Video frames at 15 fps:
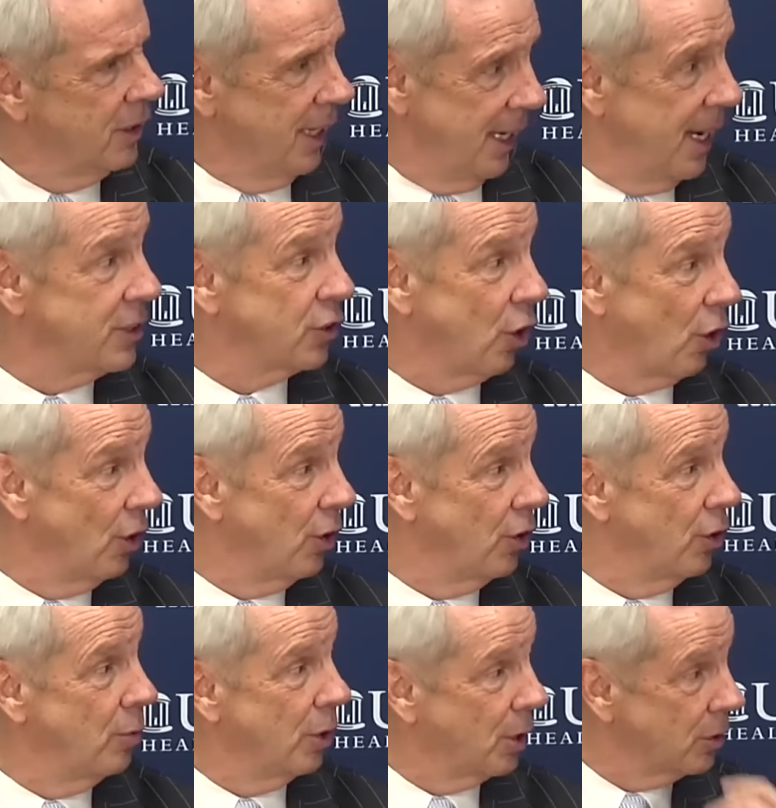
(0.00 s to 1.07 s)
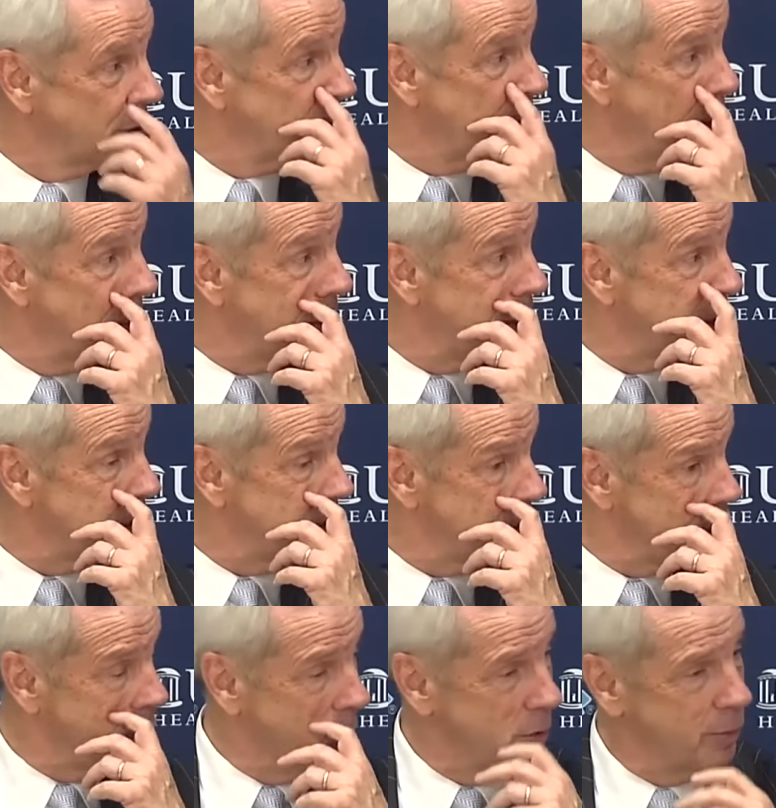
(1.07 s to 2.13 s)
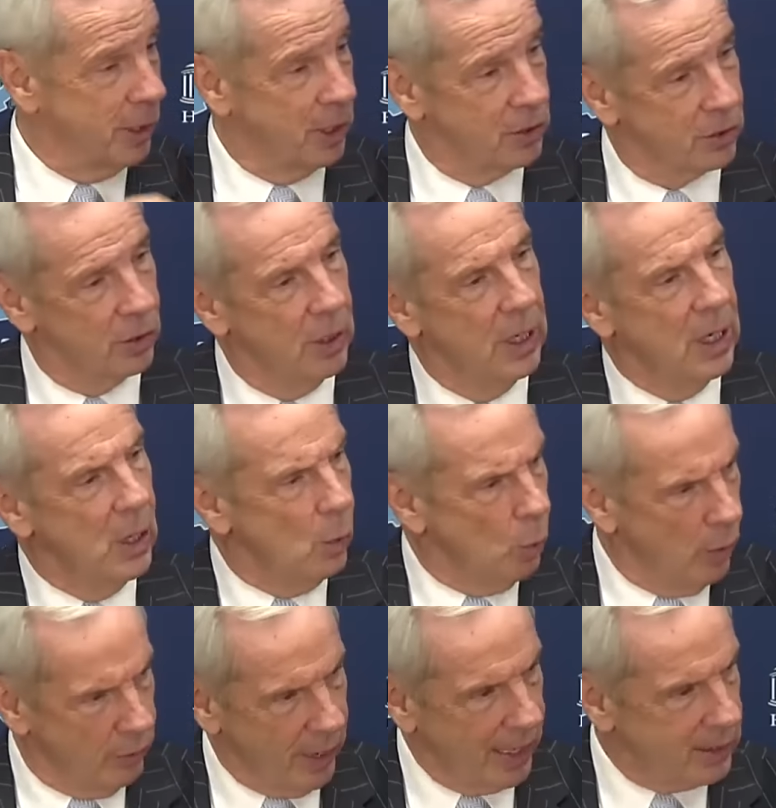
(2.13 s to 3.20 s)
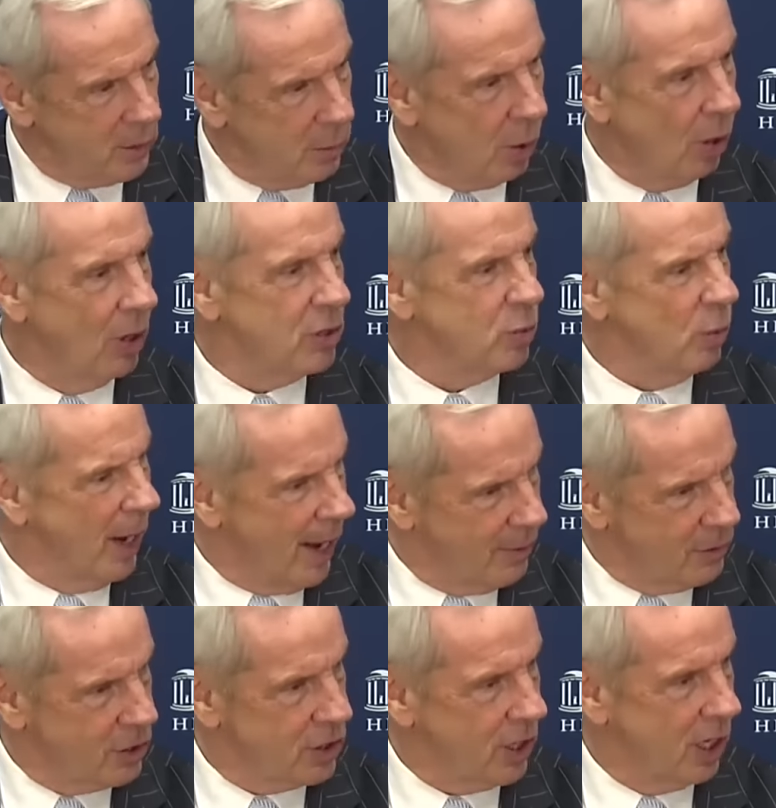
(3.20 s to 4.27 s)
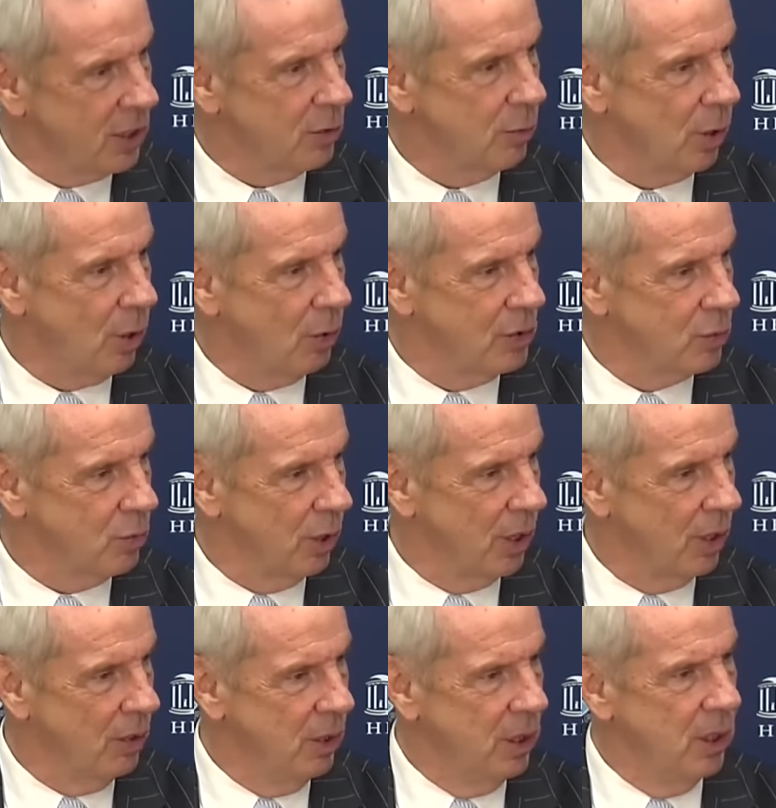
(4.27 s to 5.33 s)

And that's hard to do because the competition is so much better. So we've got the parts. We haven't shot the ball as well.